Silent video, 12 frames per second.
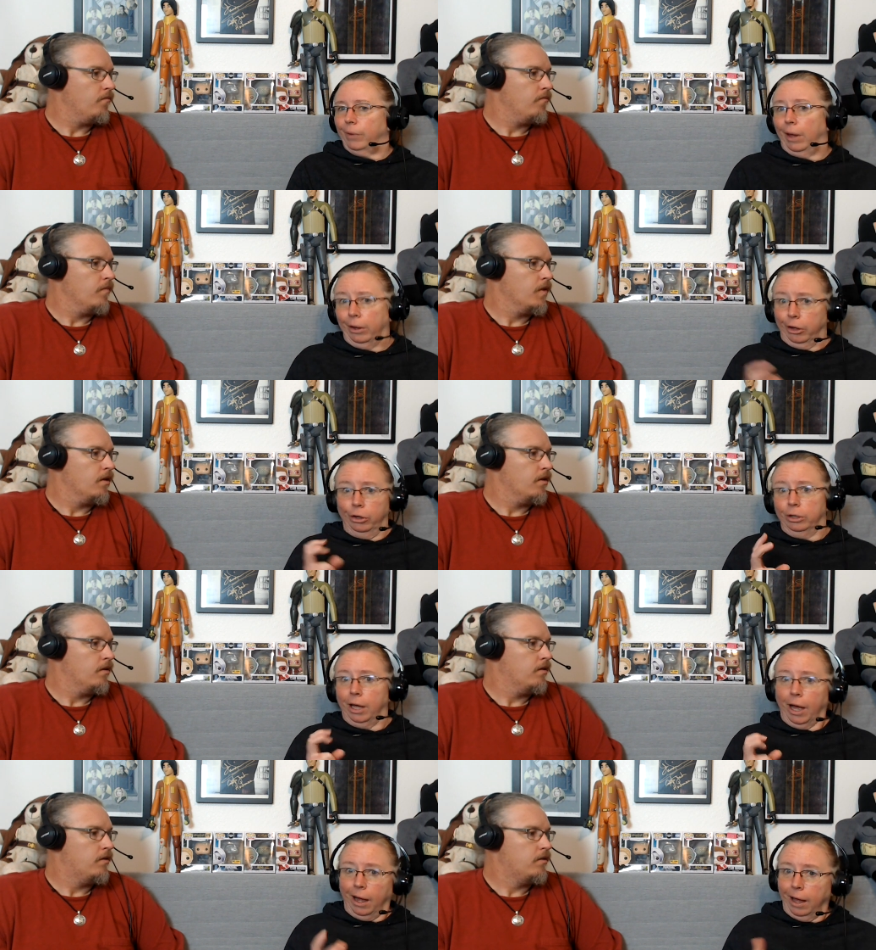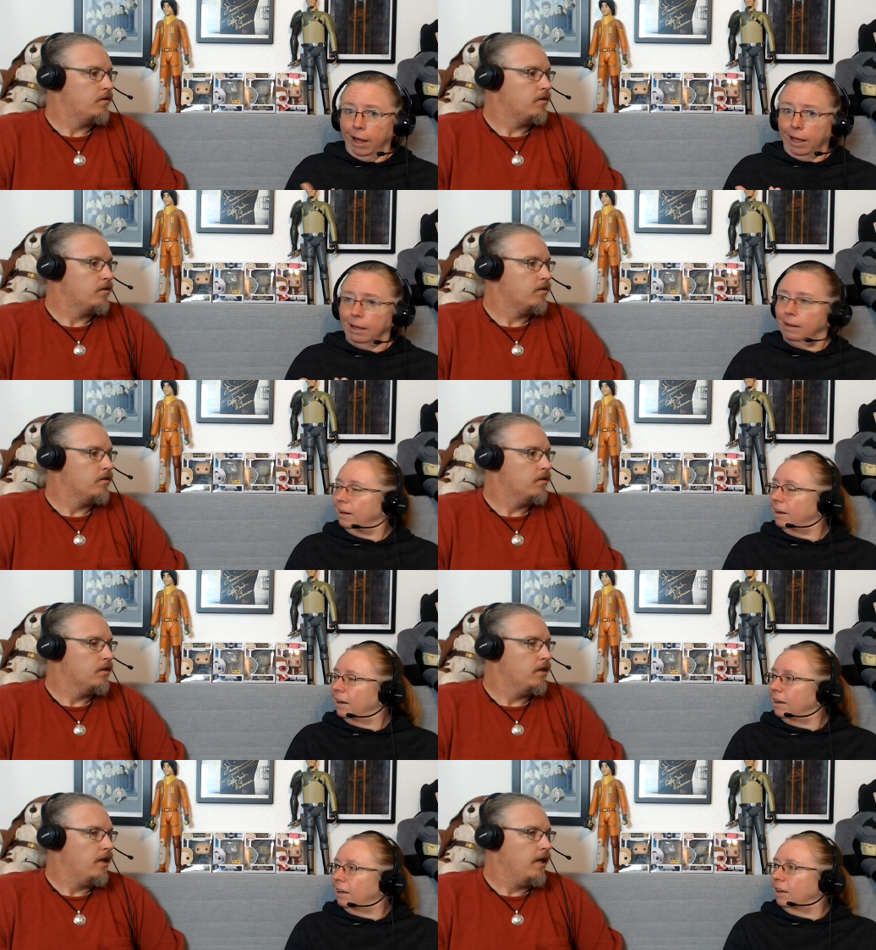Speaker 1: a good guy
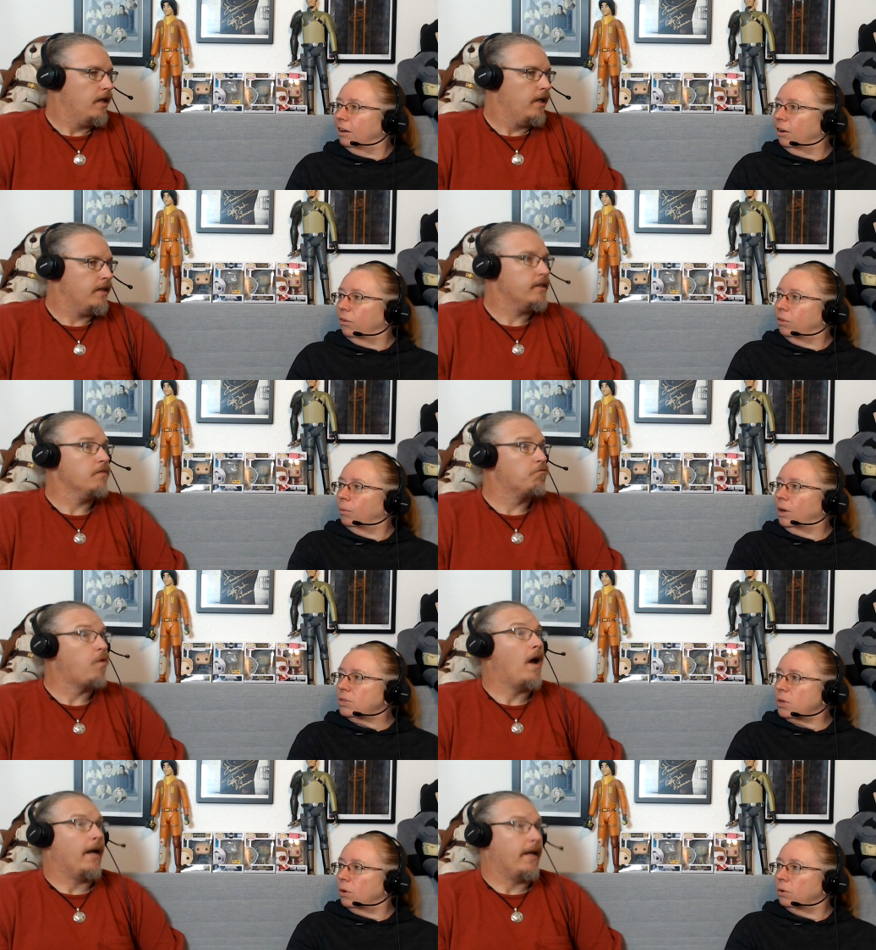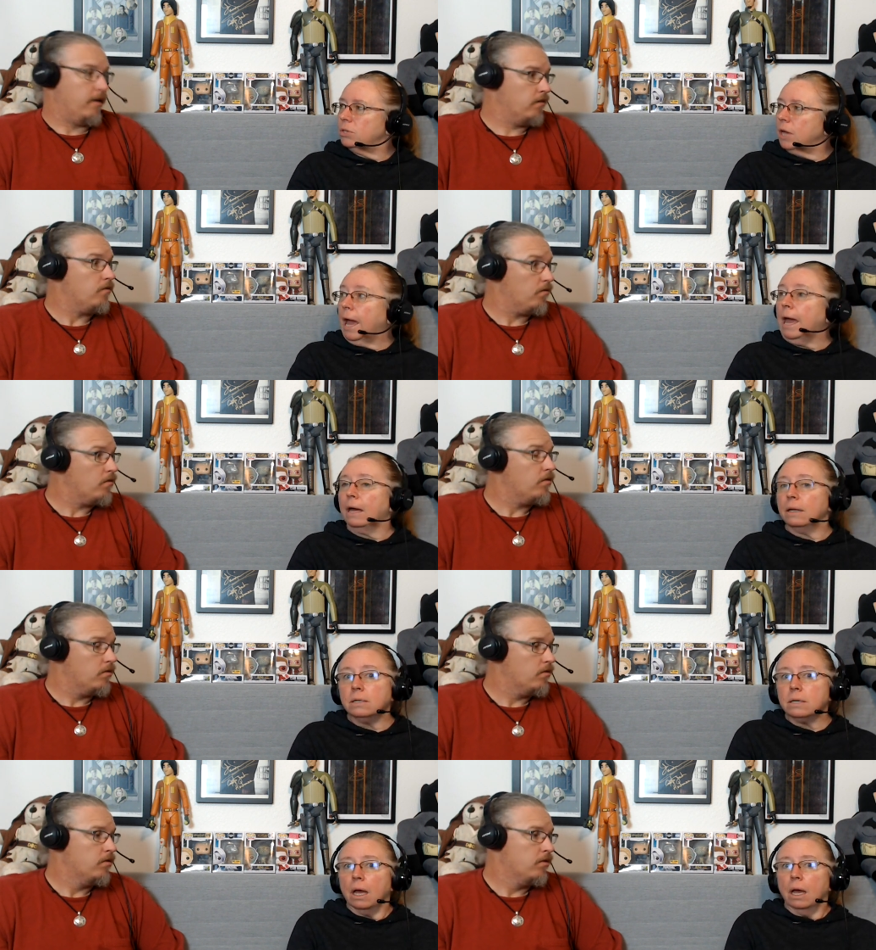you know, the West right. Coast.
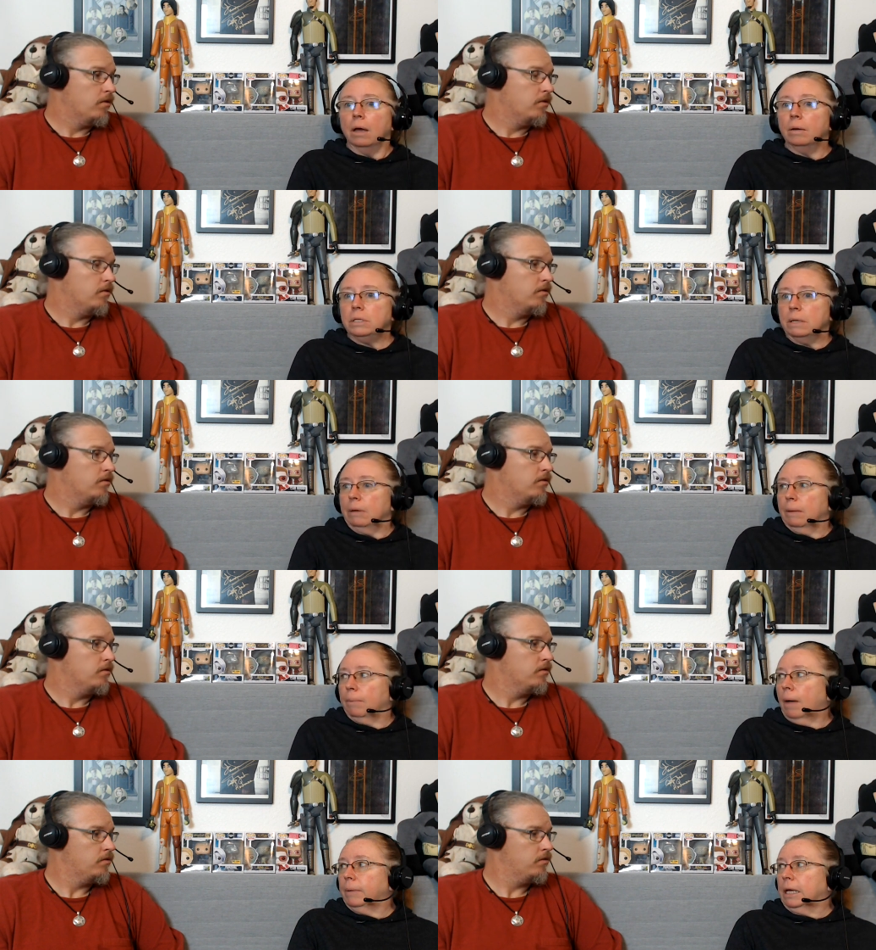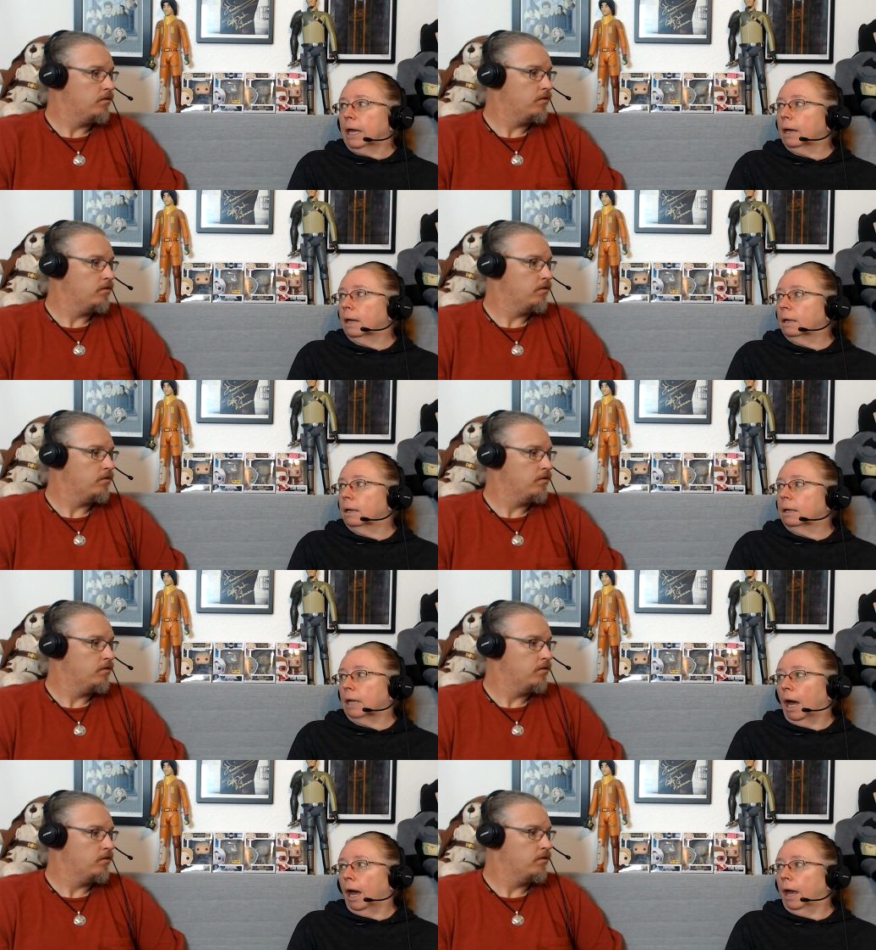And Timmy and Bobby can't
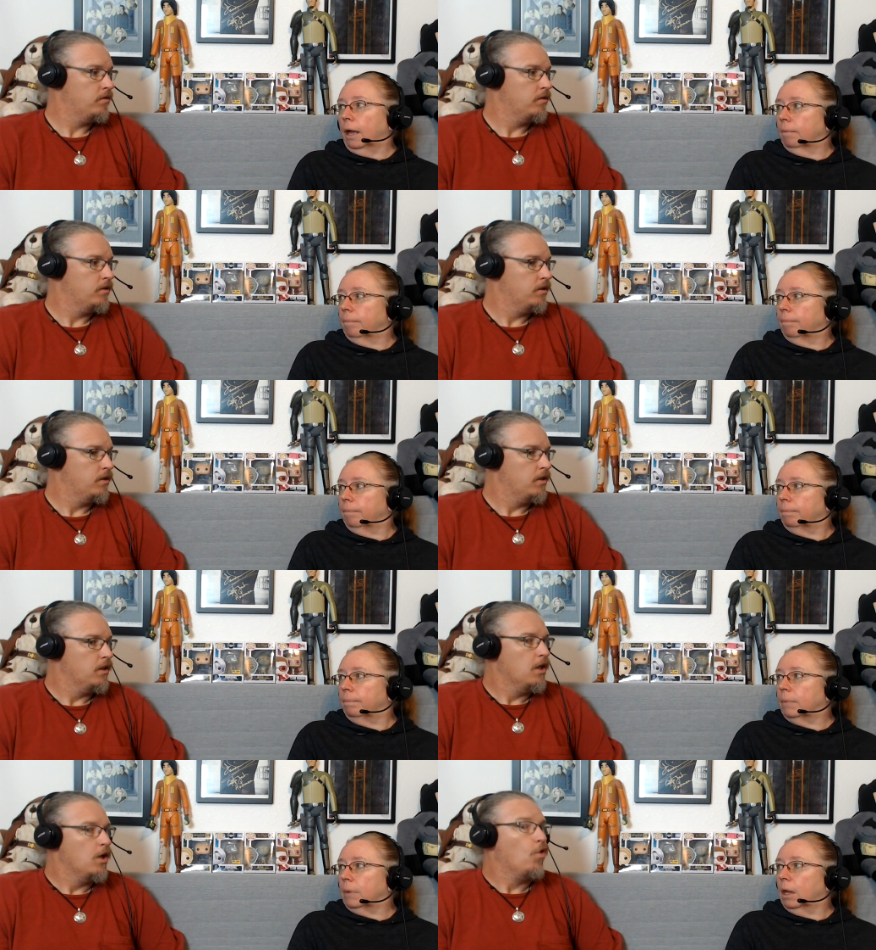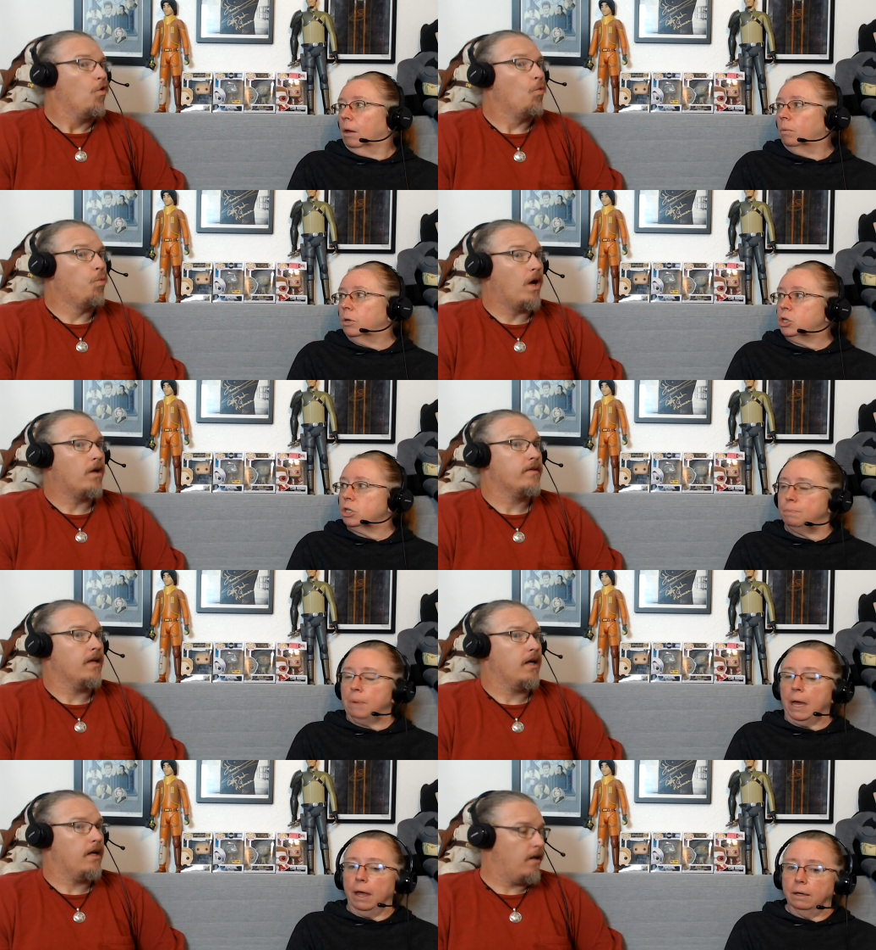die, which well, has
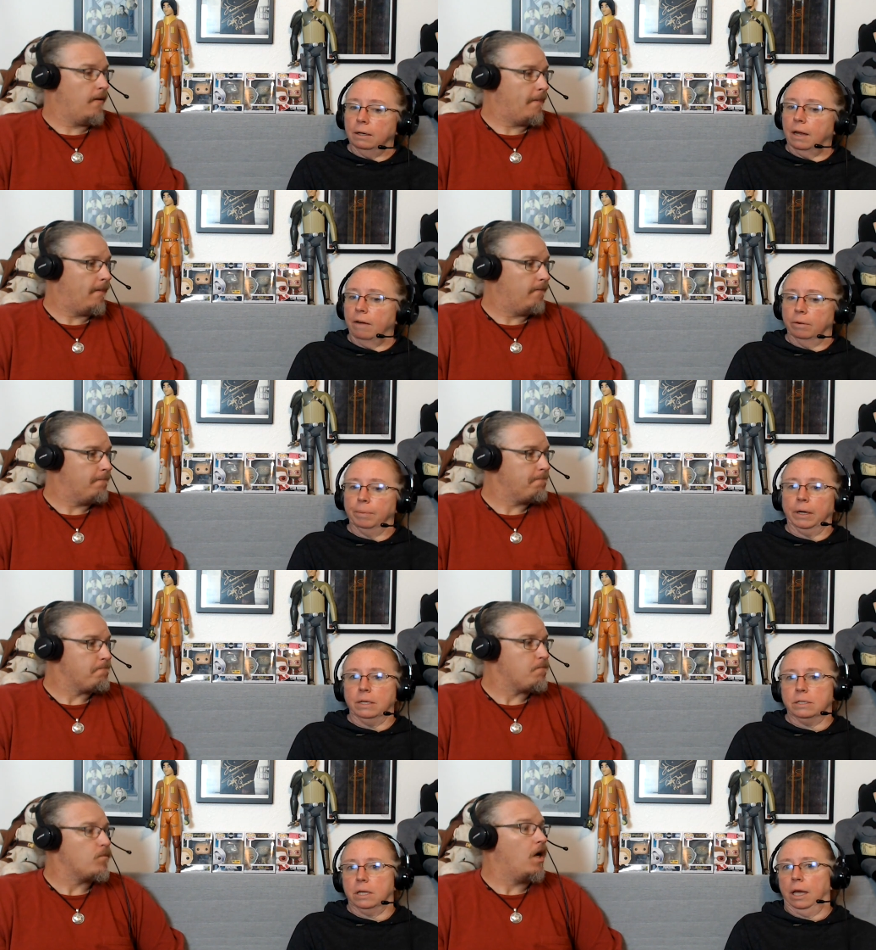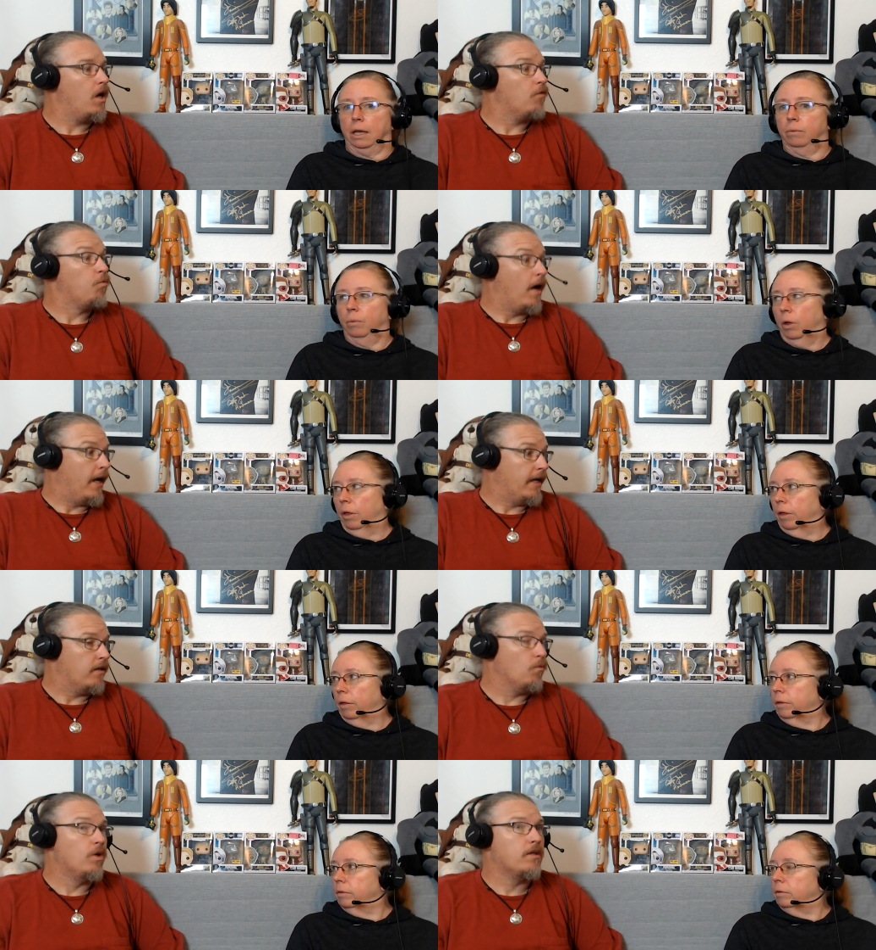been everybody's like,
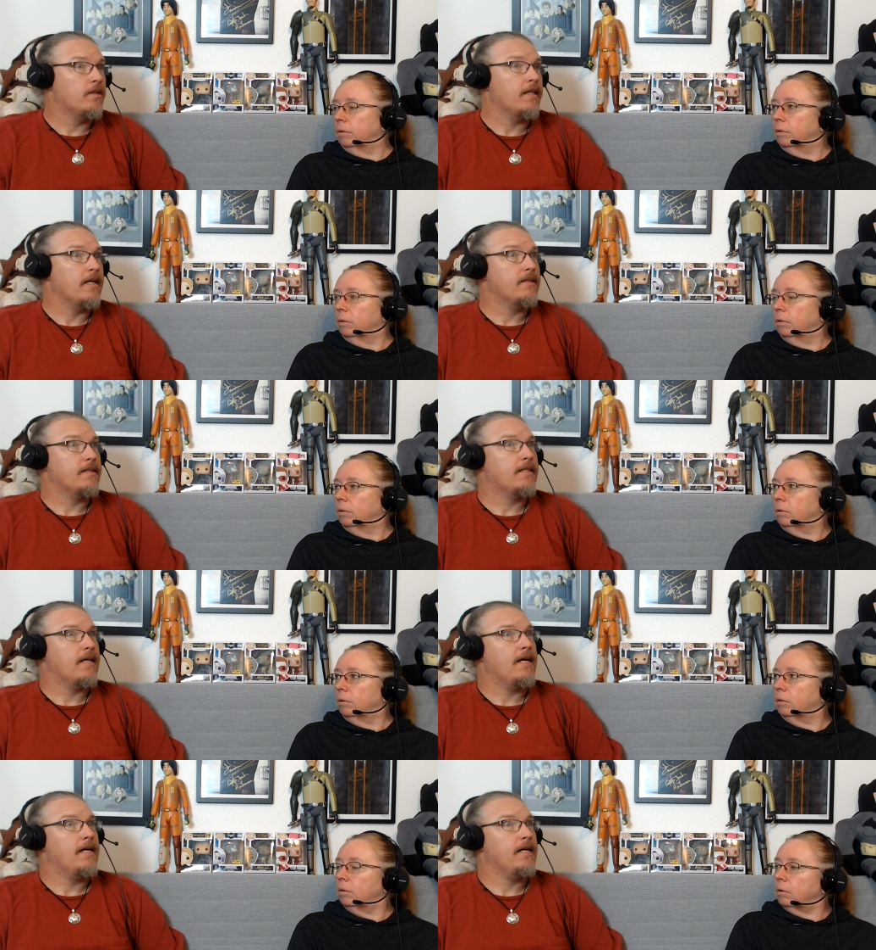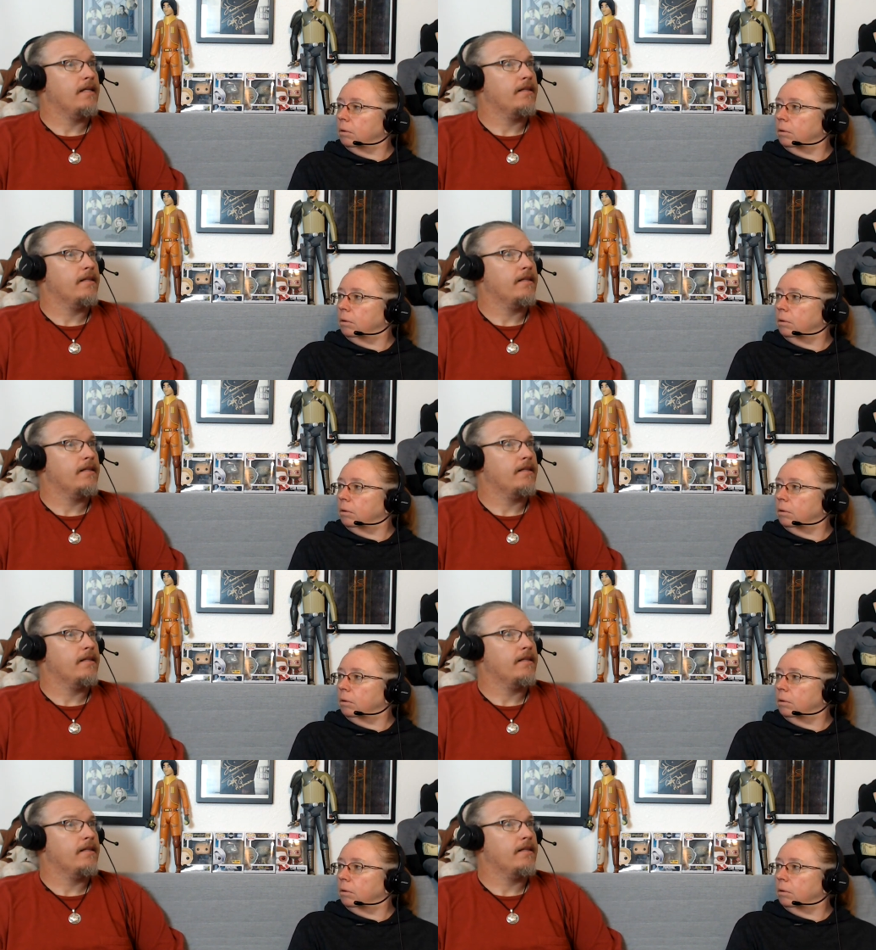right.
Speaker 2: Well, it, uh,